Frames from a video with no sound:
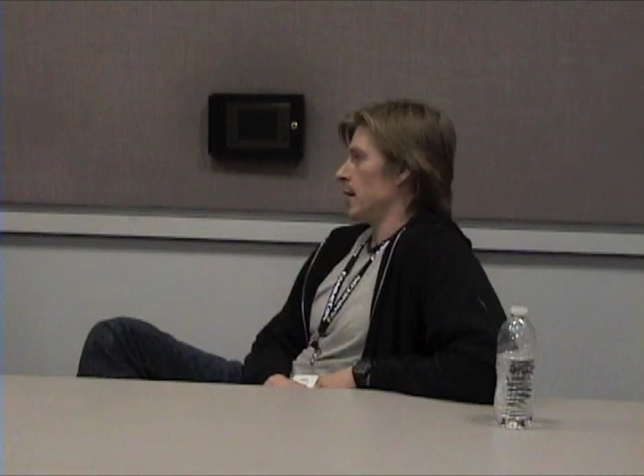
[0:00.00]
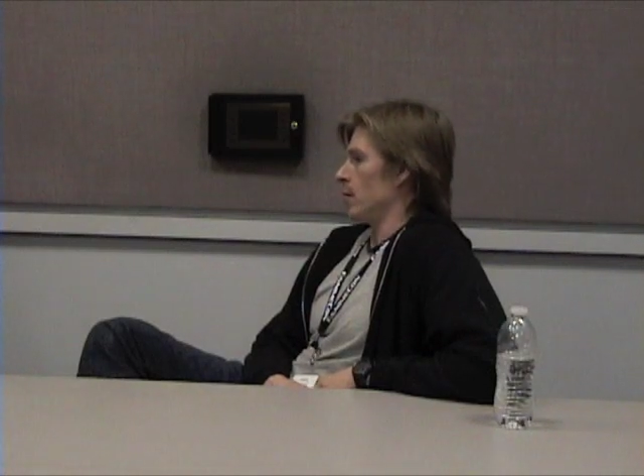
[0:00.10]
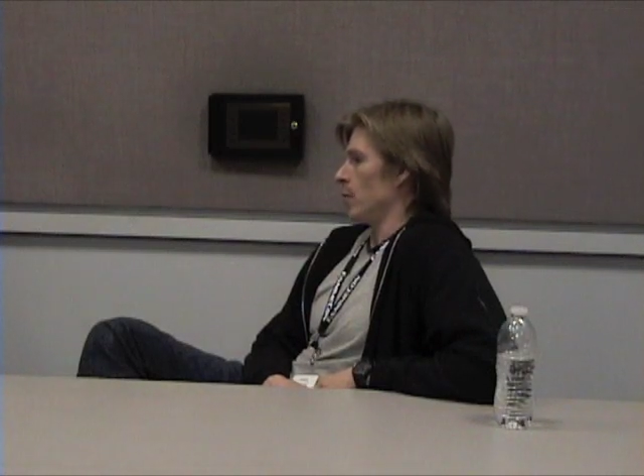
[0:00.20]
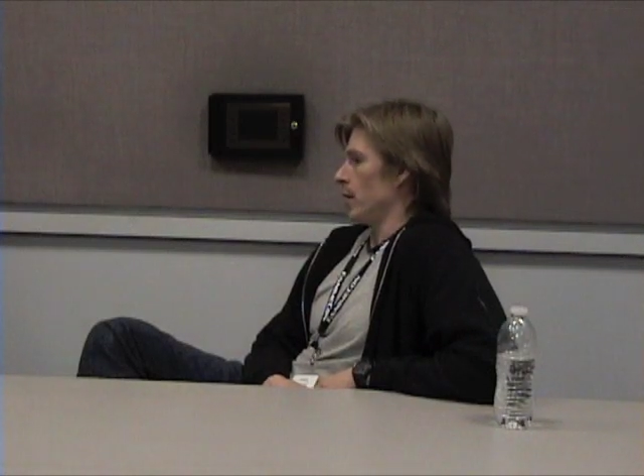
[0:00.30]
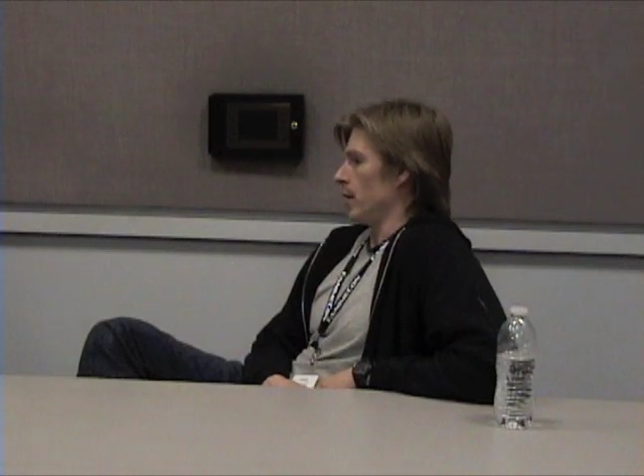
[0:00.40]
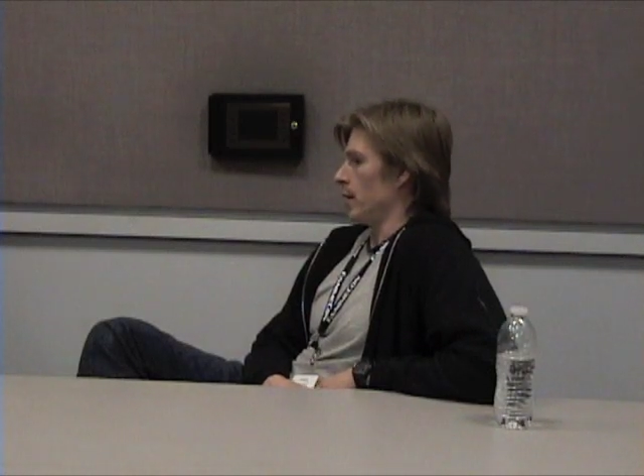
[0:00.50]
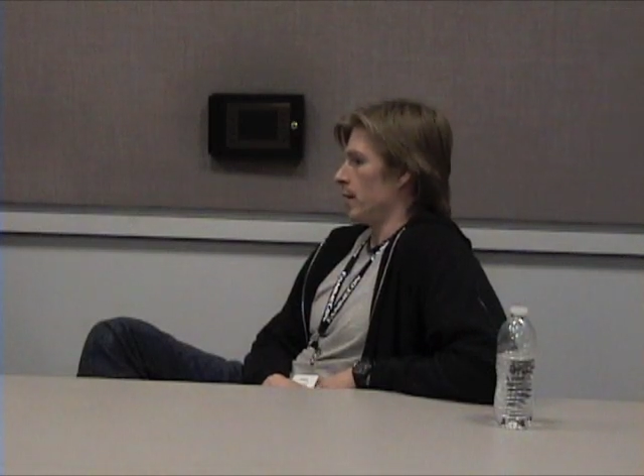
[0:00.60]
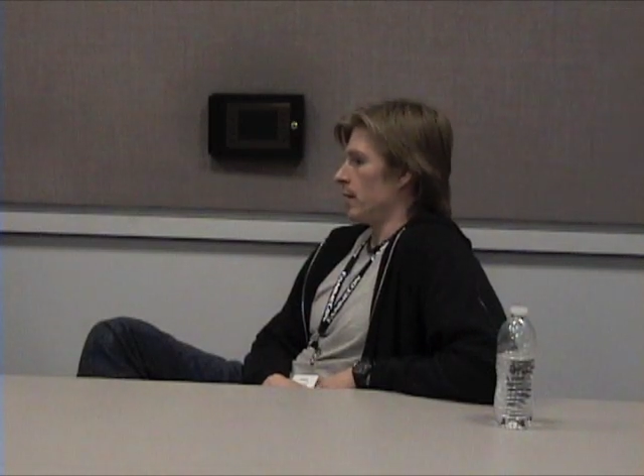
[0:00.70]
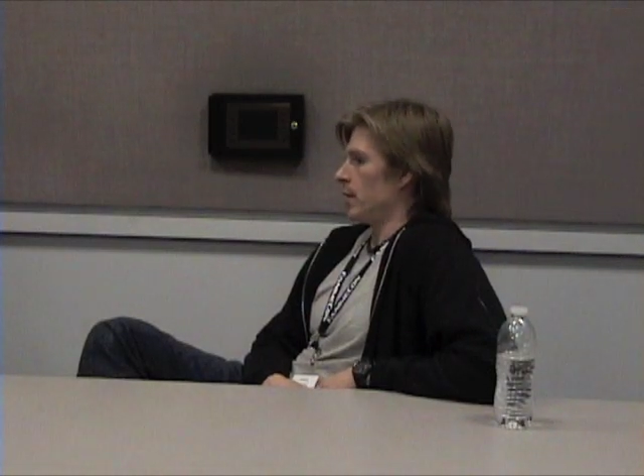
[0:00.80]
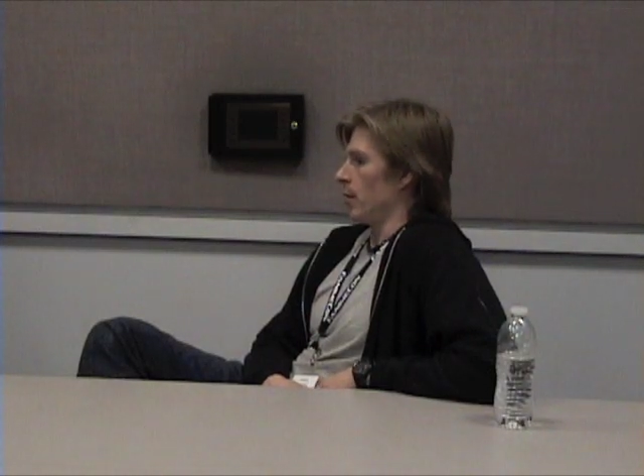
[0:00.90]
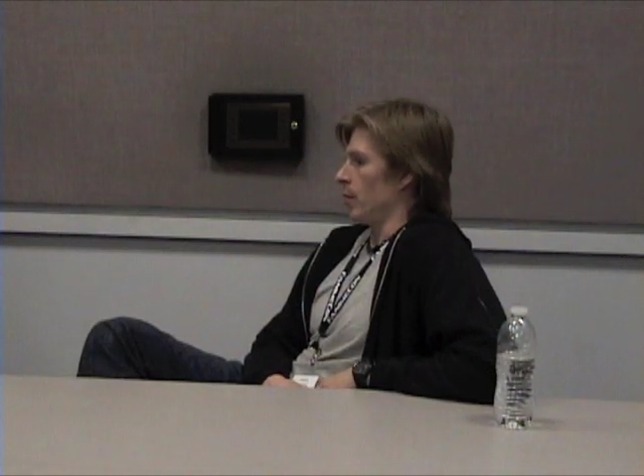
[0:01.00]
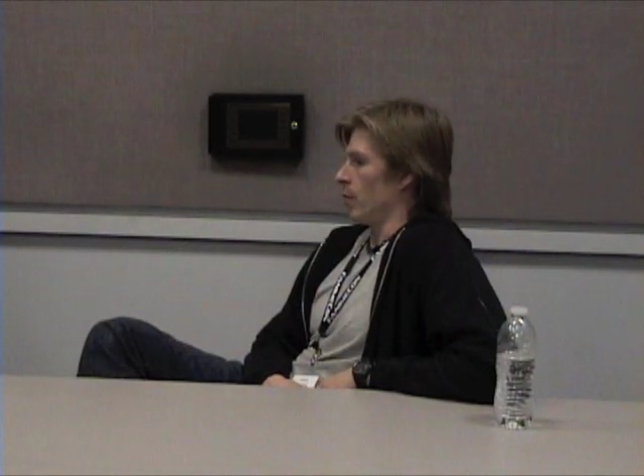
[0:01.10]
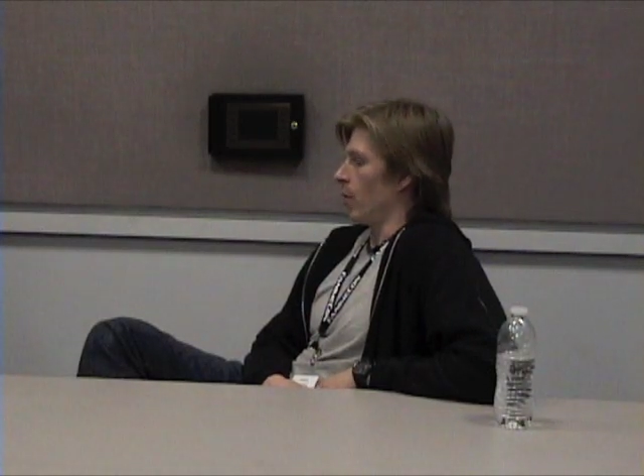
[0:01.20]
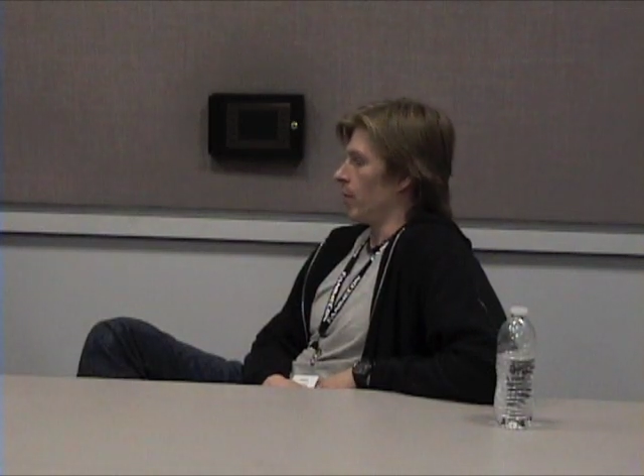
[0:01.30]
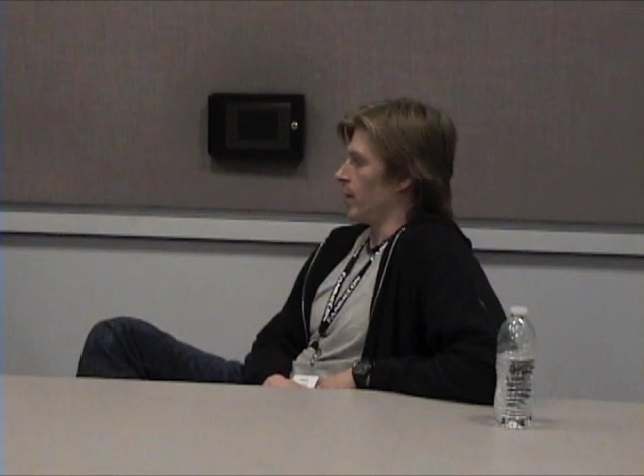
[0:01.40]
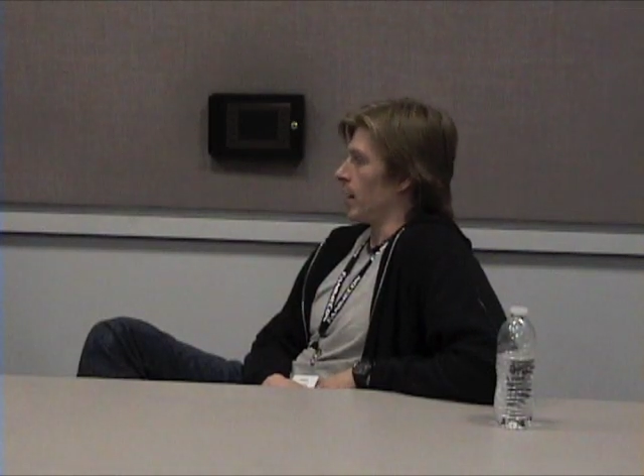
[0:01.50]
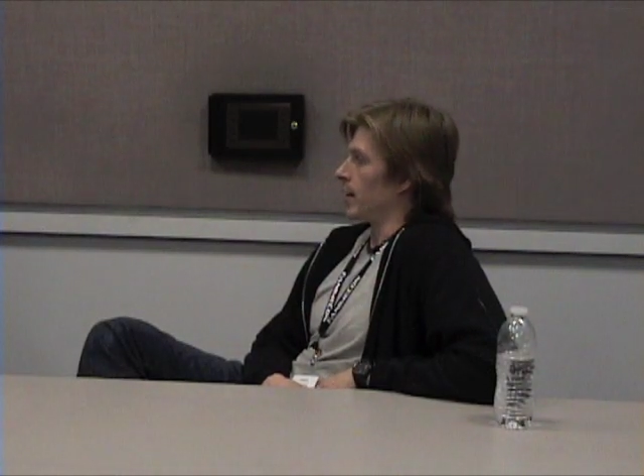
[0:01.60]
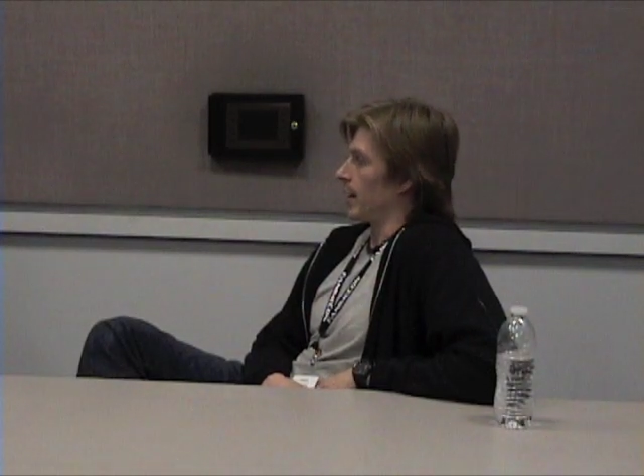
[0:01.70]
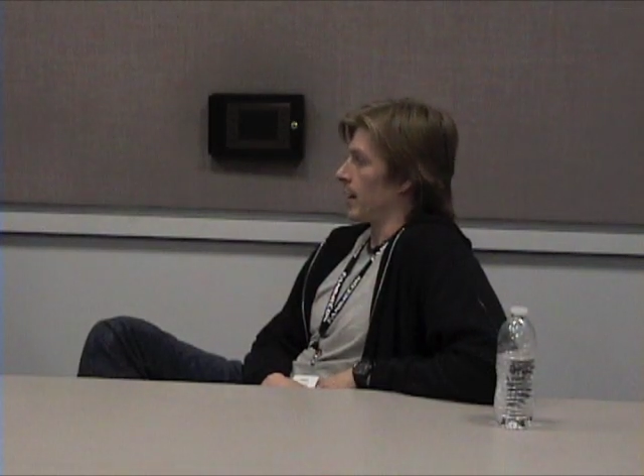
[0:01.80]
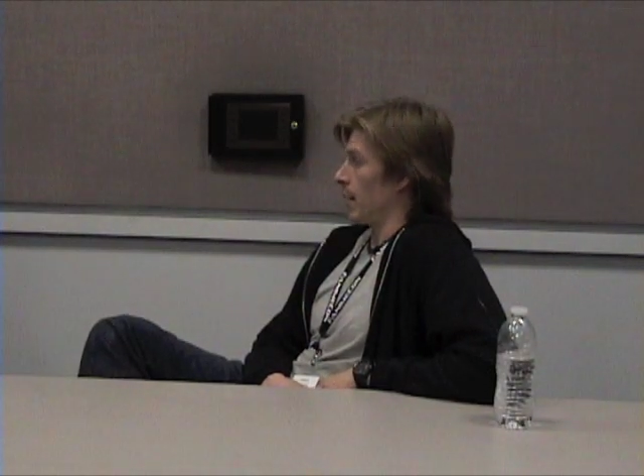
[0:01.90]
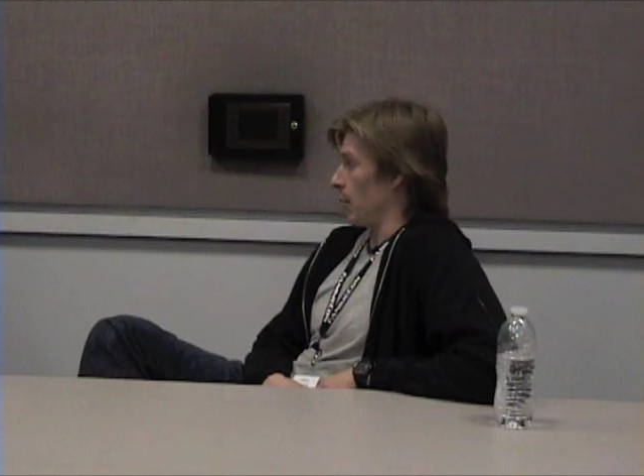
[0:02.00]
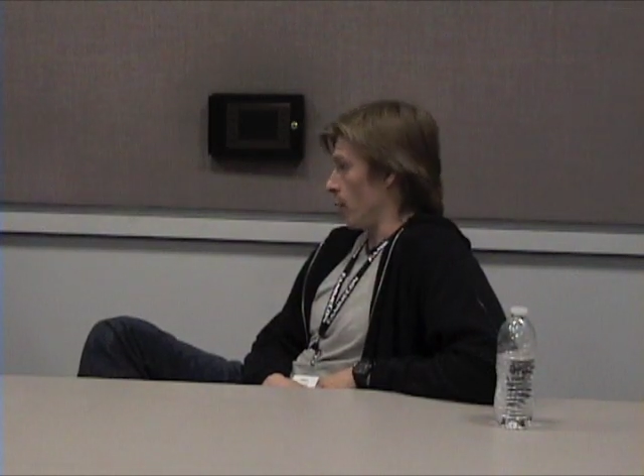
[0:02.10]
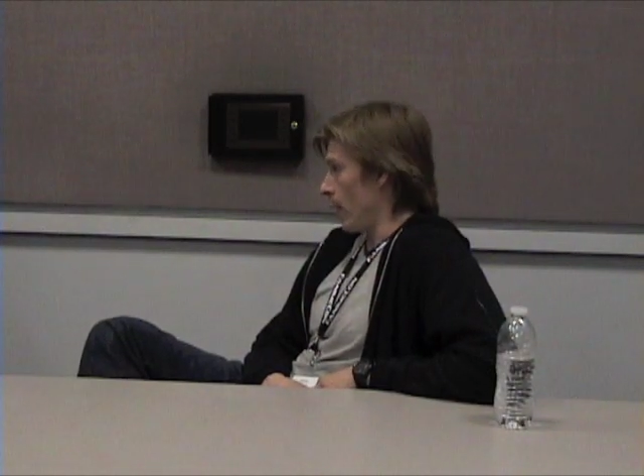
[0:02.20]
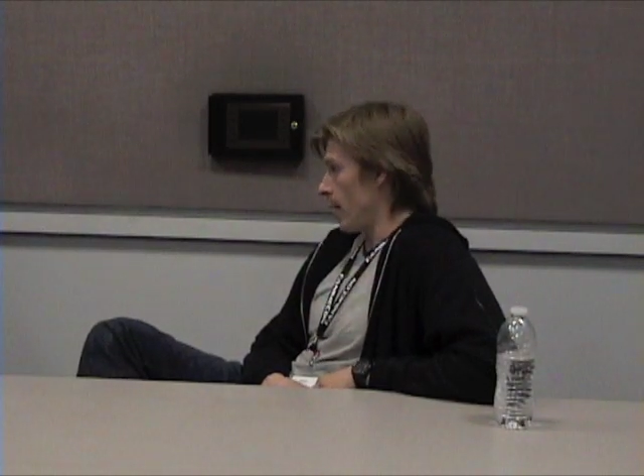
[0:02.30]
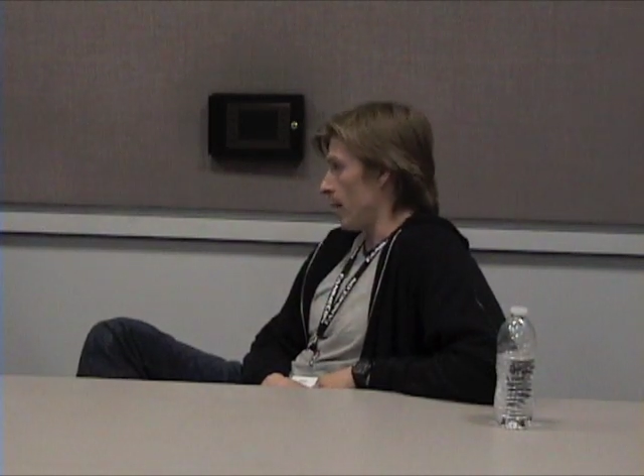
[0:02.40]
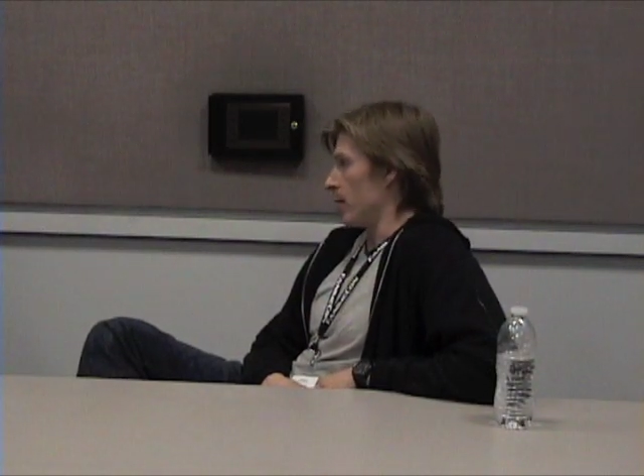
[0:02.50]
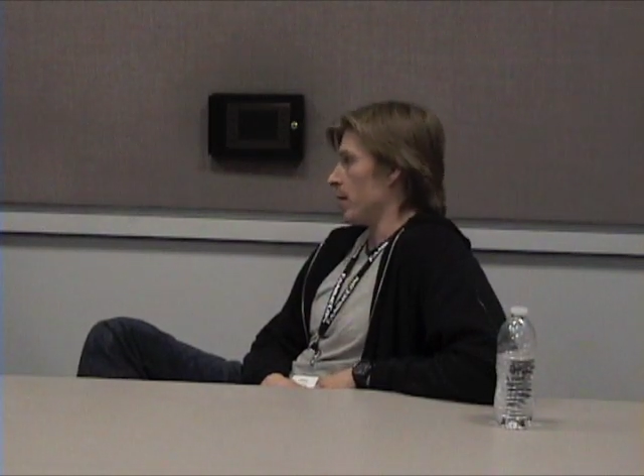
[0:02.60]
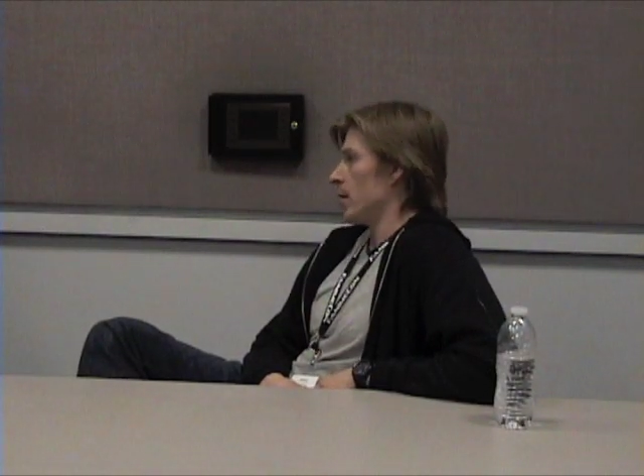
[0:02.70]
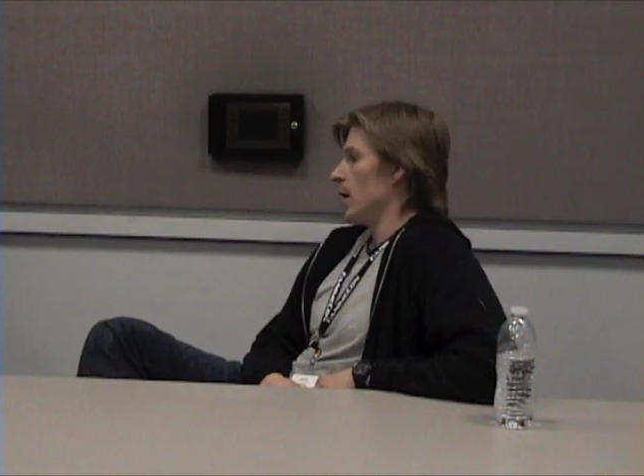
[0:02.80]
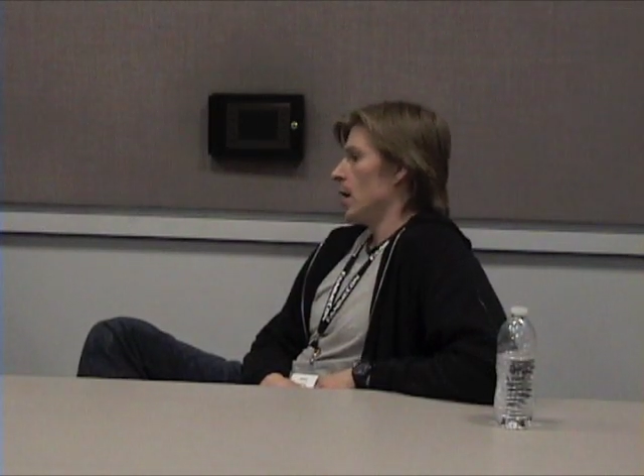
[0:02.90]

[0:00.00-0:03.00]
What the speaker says: And when the role of Dante came around,